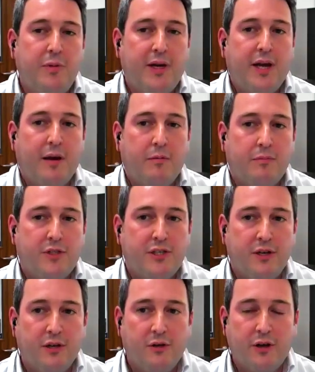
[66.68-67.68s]
been able to
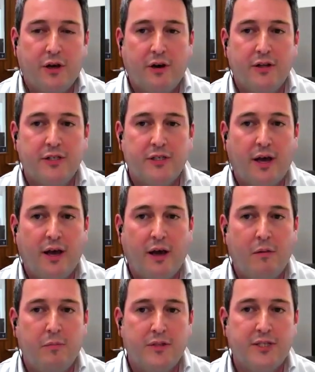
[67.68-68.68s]
look at
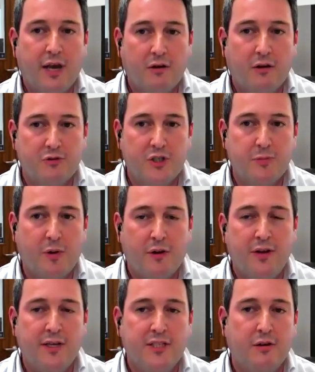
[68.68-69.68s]
cells
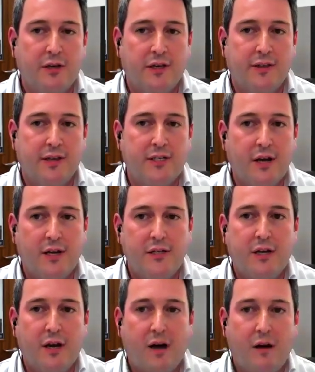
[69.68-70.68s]
responding, so looking at their
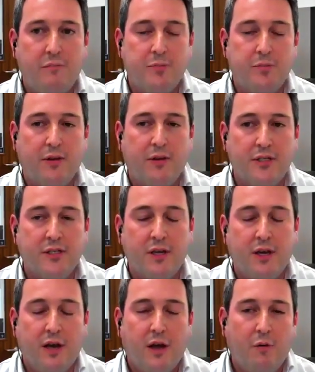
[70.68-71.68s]
cytokine response.
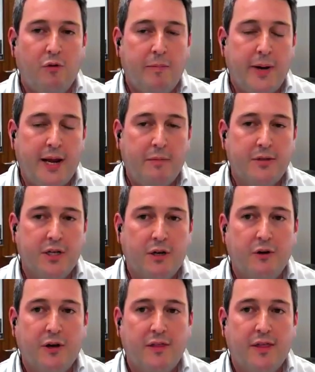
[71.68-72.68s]
We've been able to
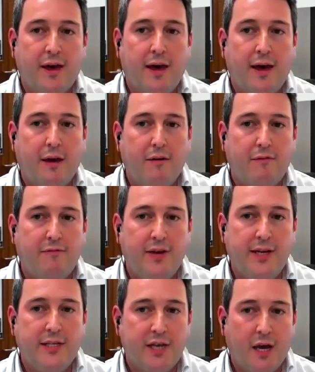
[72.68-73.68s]
look at their
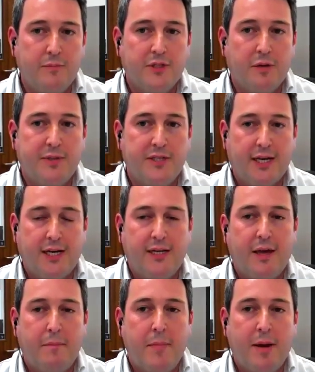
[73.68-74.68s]
phenotype, so particularly
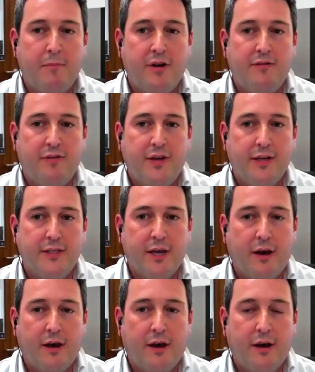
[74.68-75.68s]
their memory
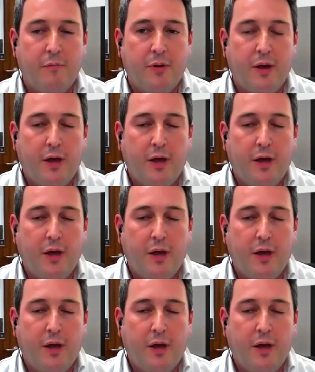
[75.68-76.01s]
phenotype.